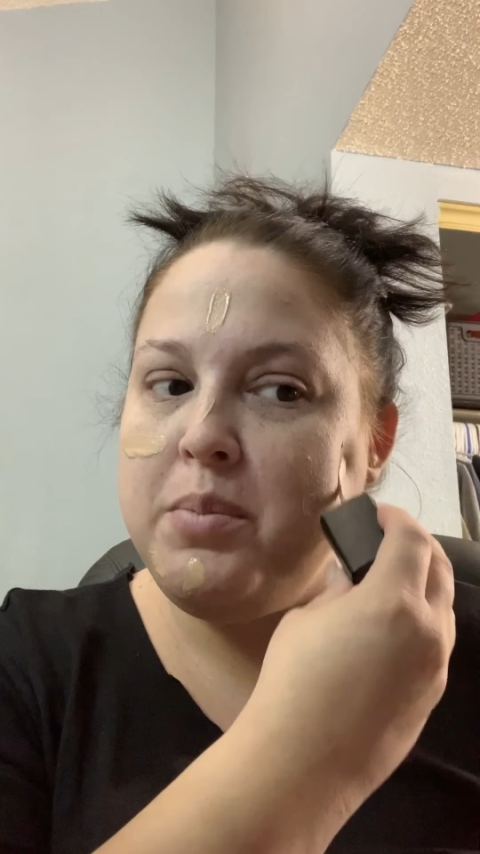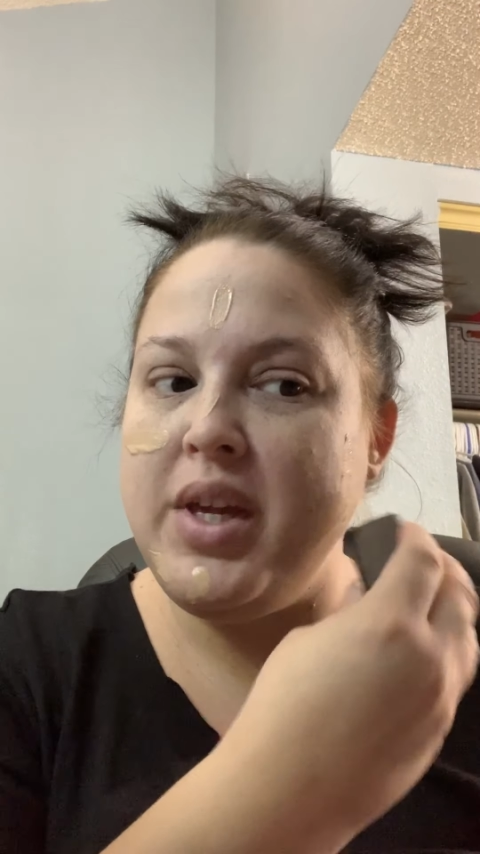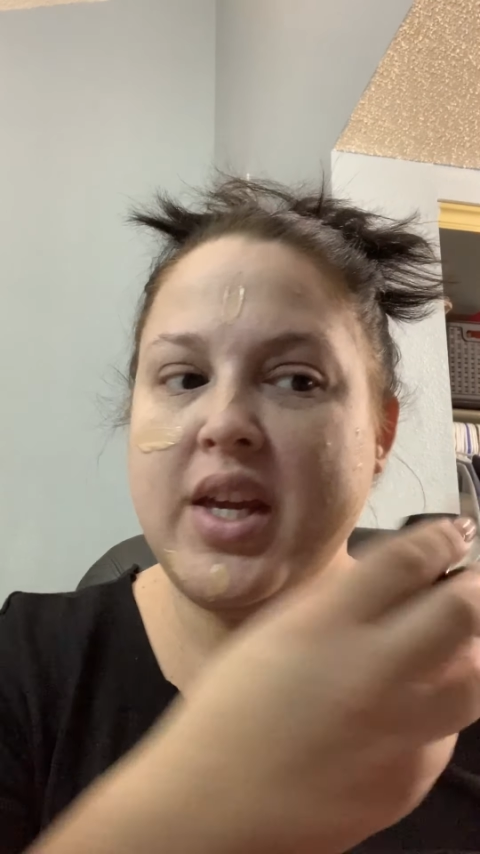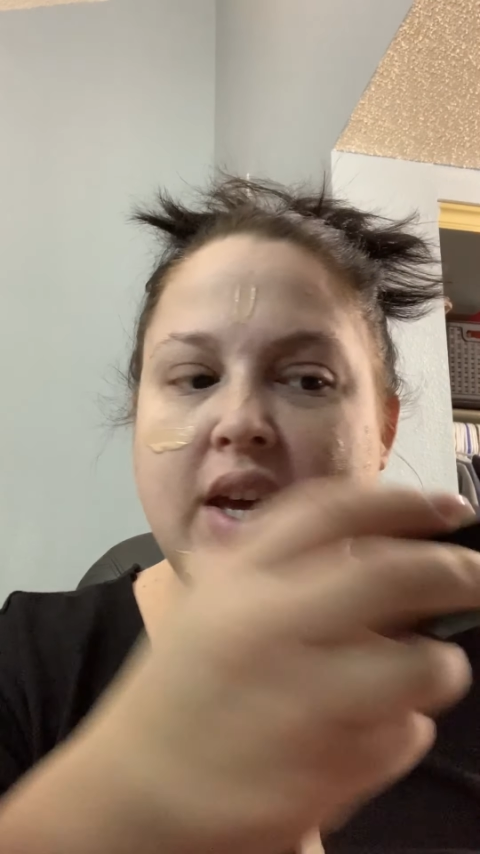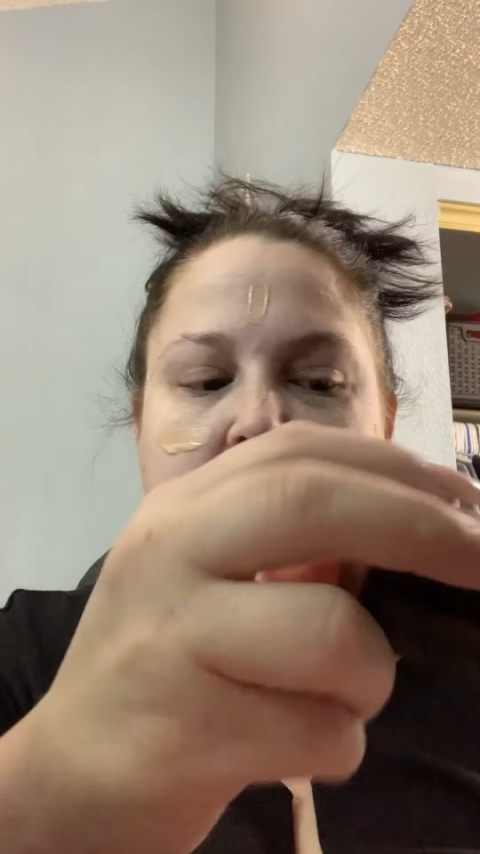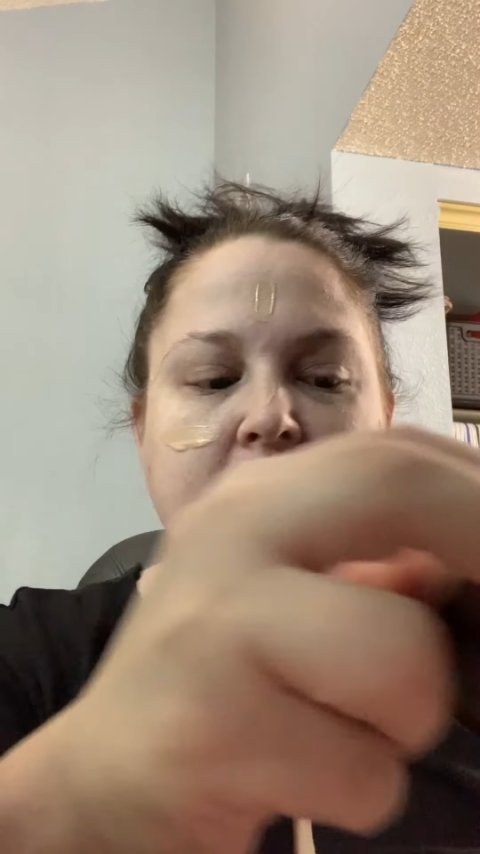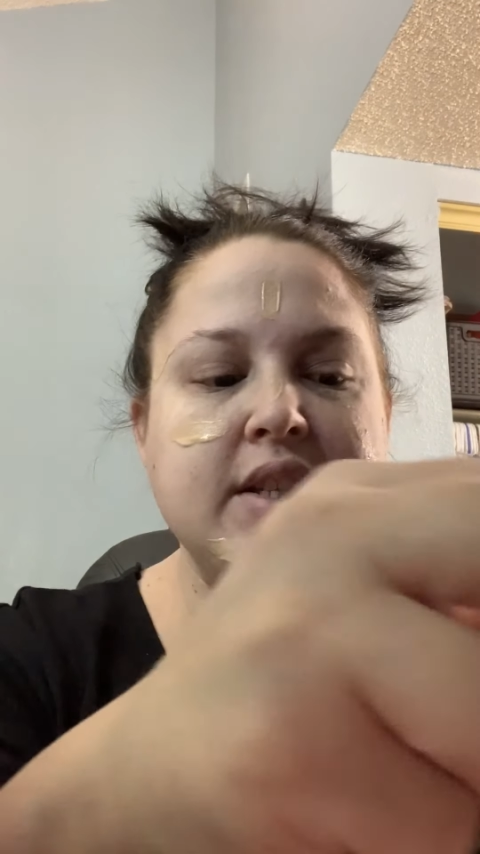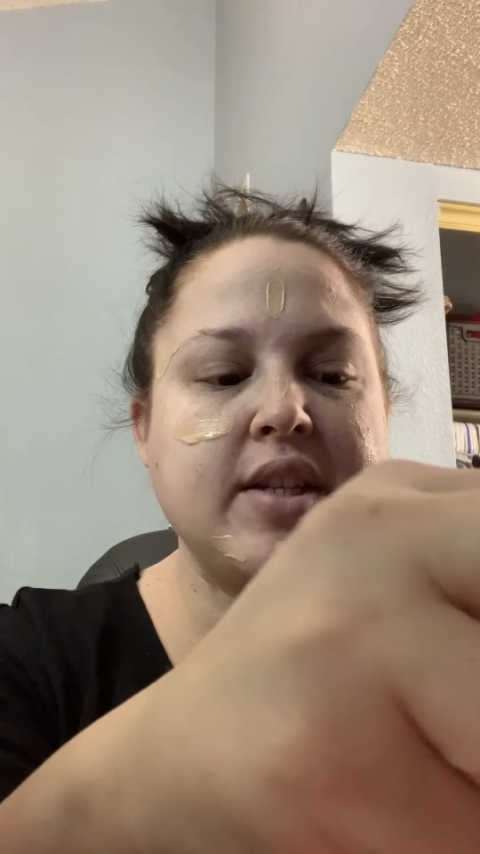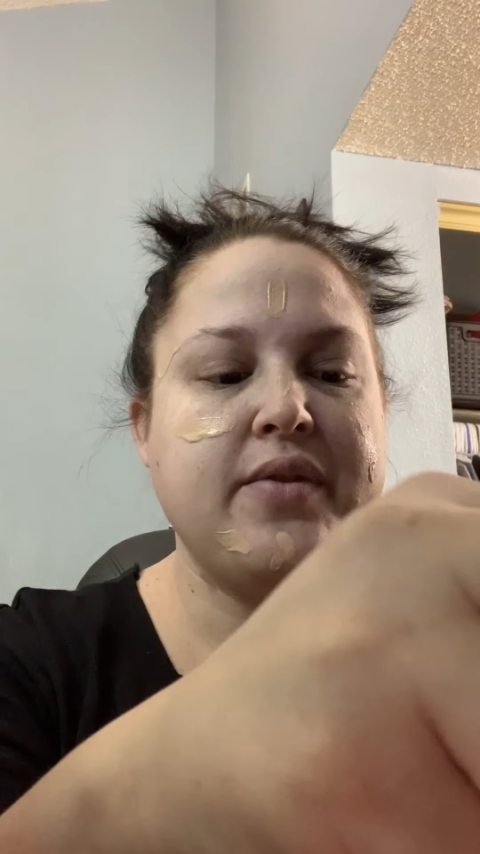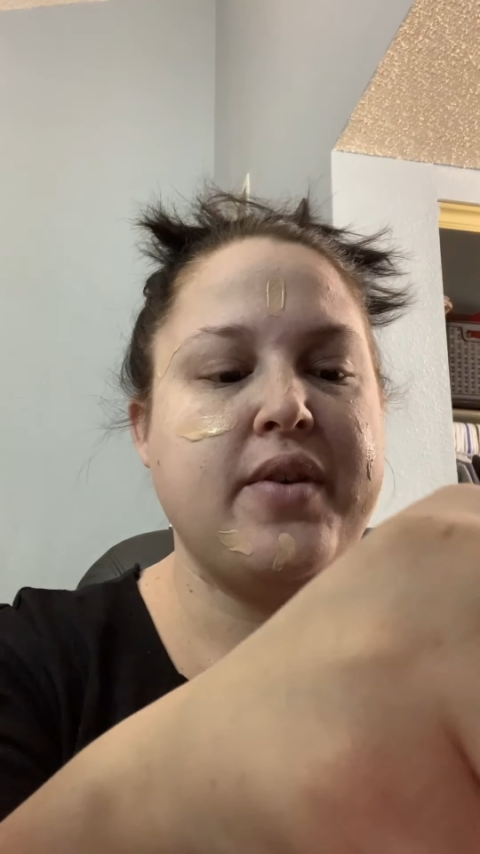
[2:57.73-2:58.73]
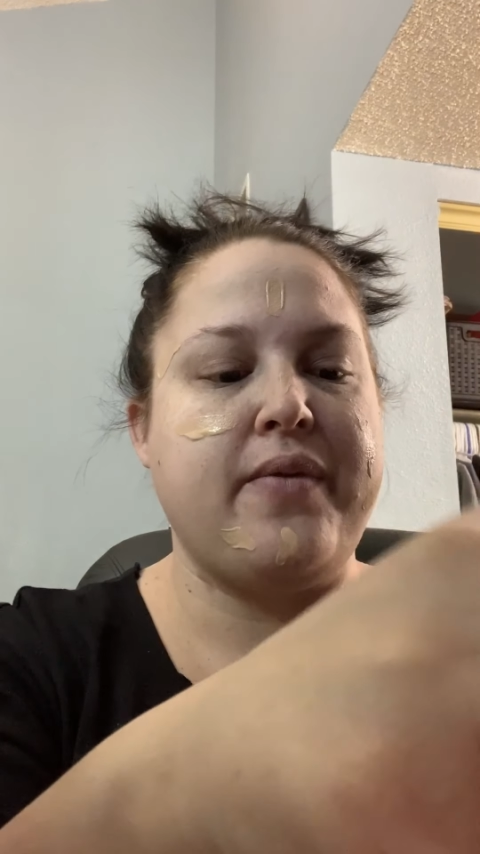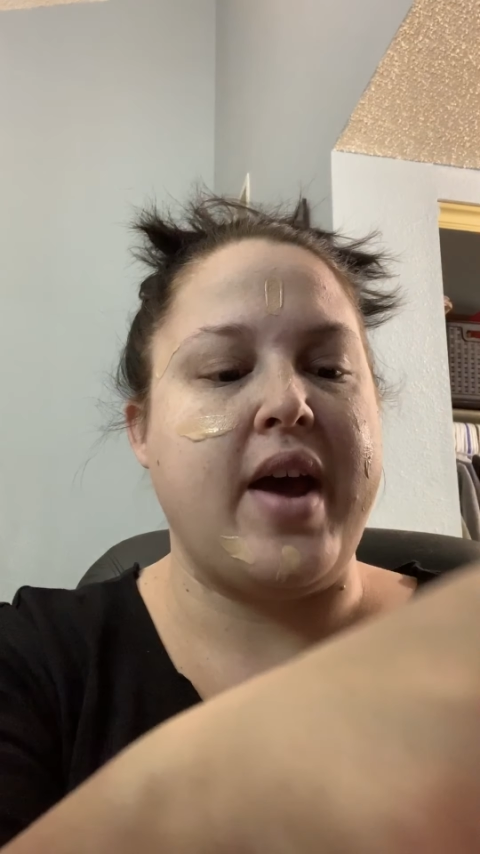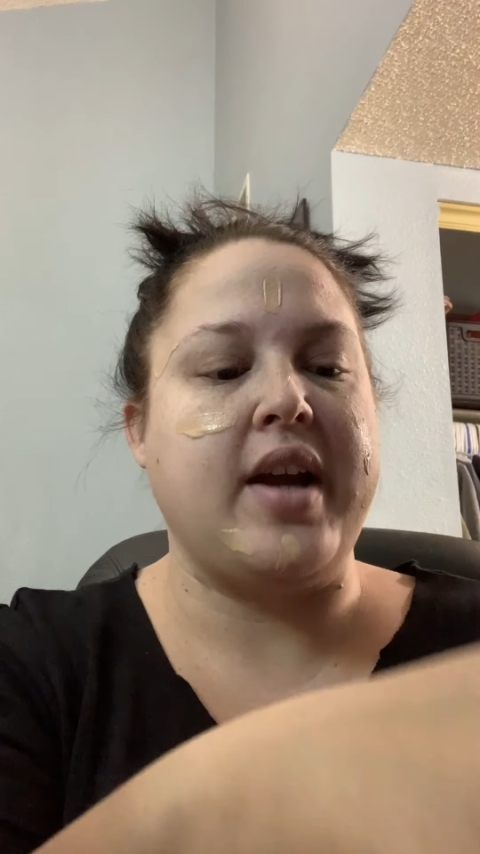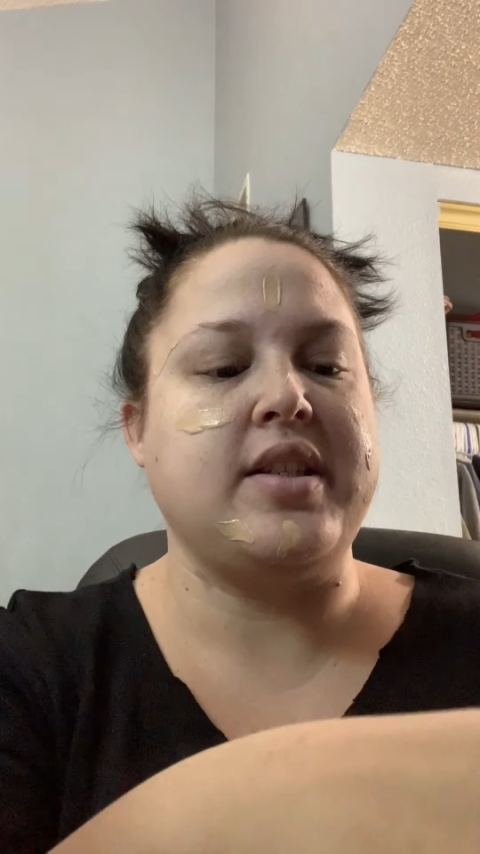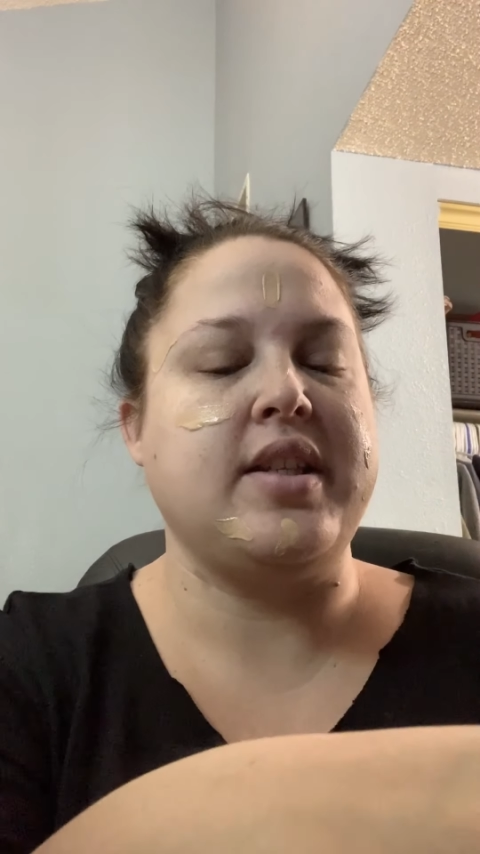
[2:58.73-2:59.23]
because of the
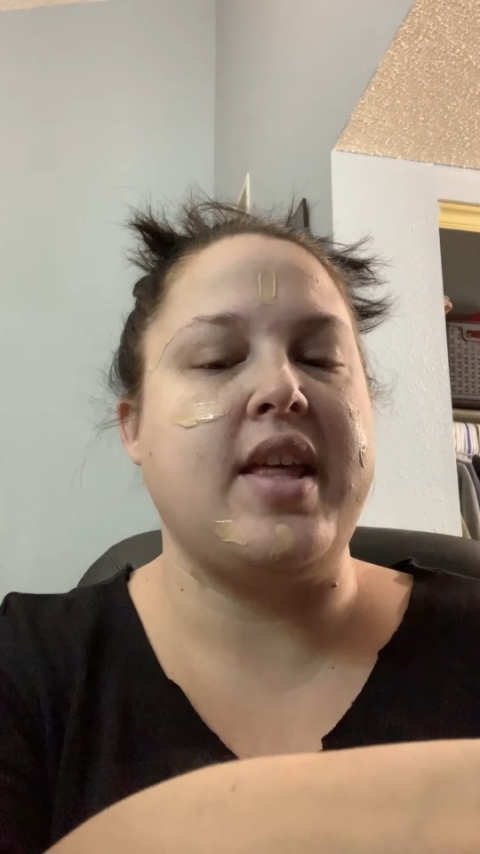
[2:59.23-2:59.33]
fact